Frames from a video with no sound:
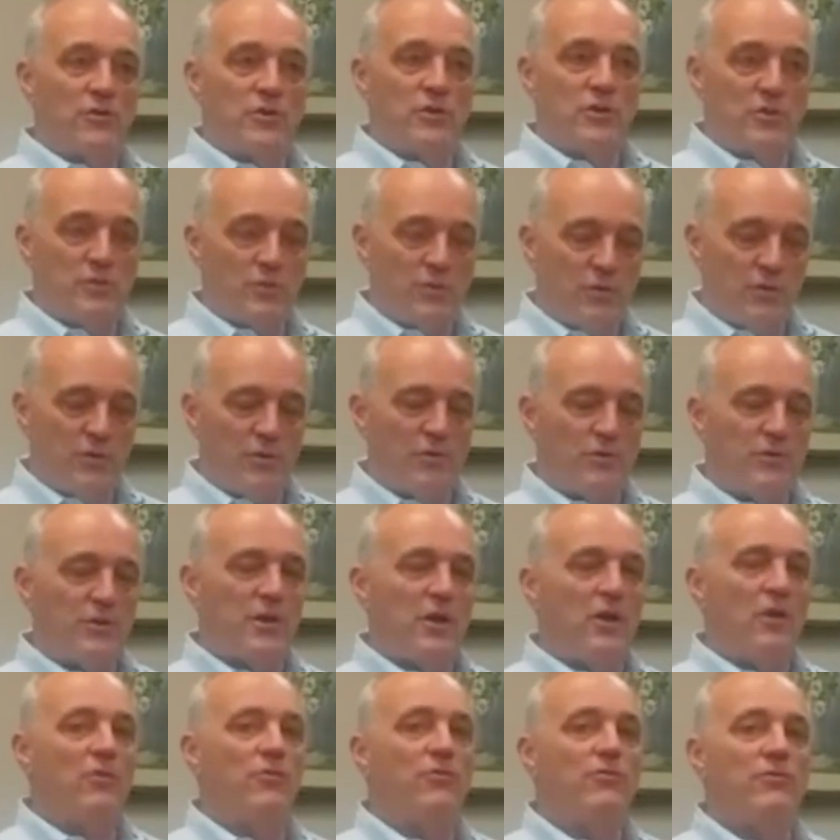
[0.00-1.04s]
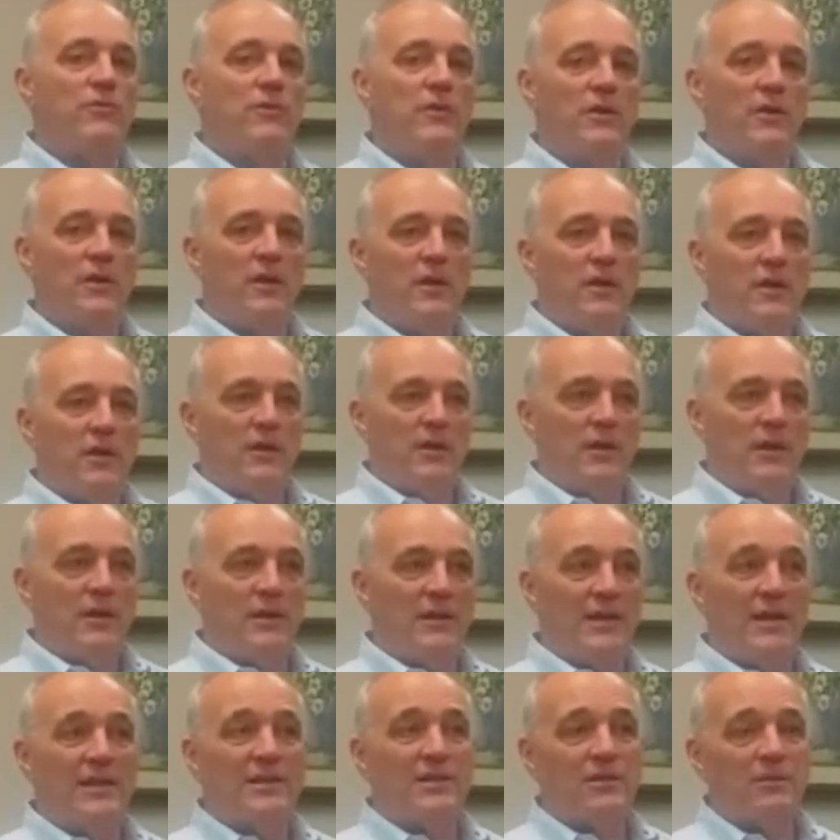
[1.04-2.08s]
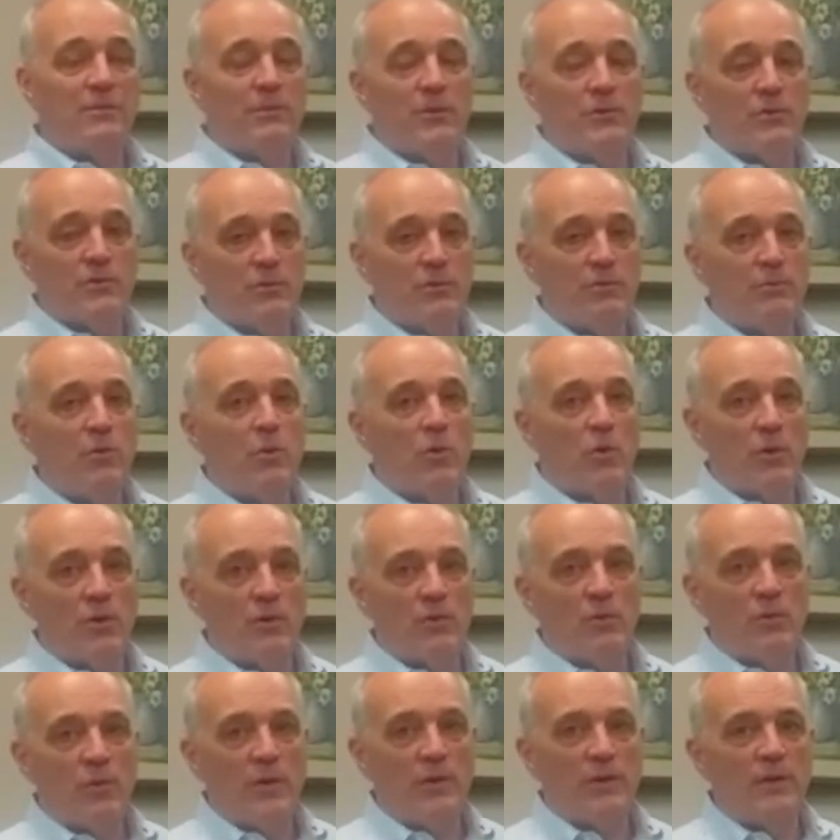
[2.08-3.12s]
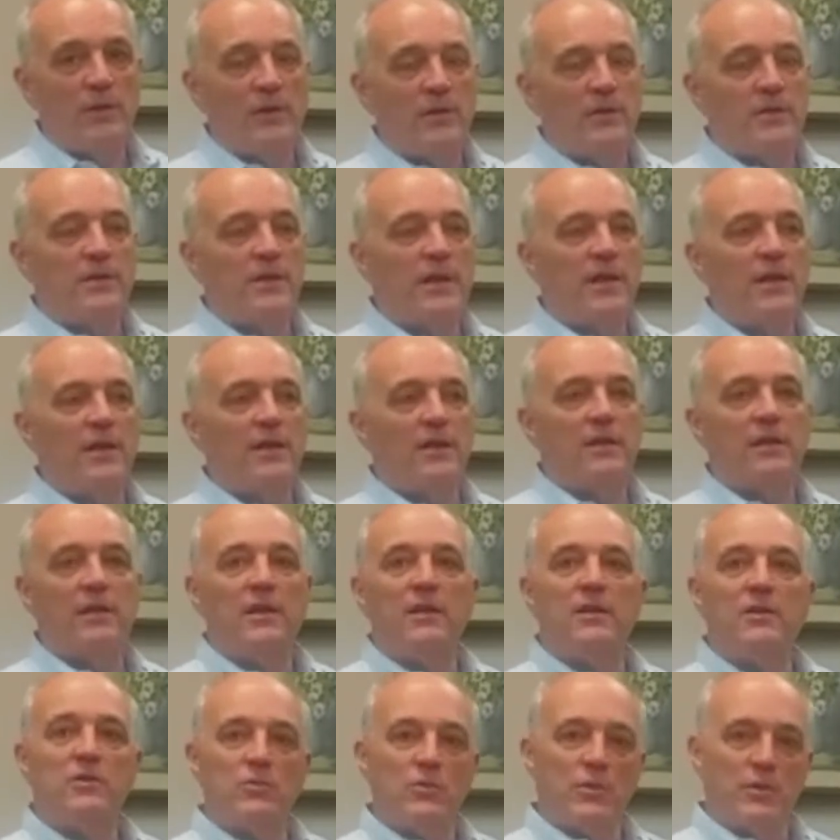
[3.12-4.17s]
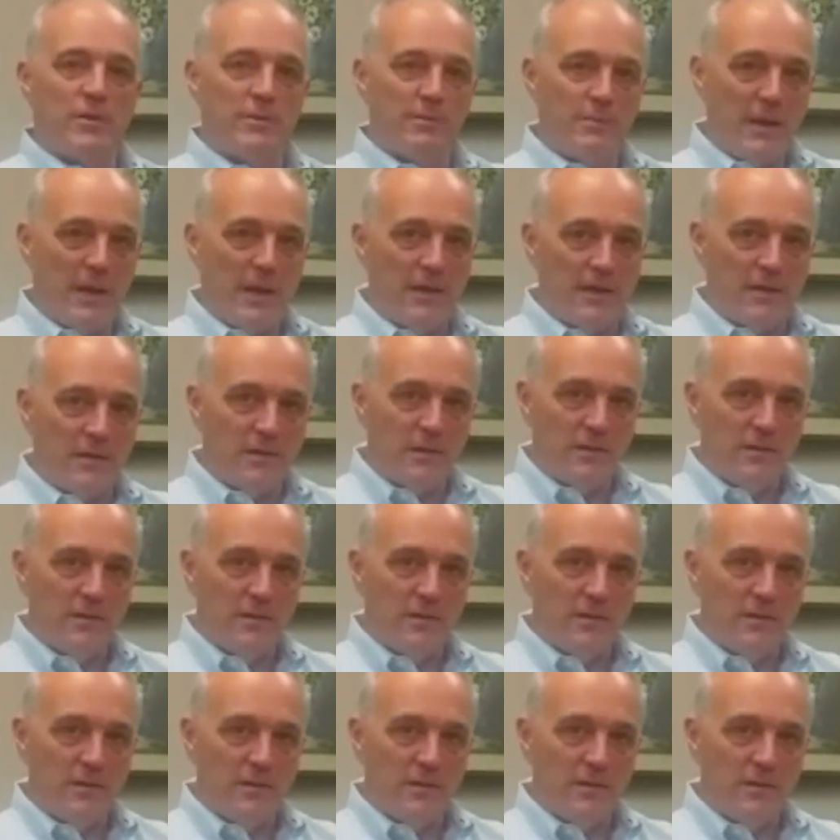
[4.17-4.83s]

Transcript: first is with yourself, and that's the most important one. The second then is with a mate.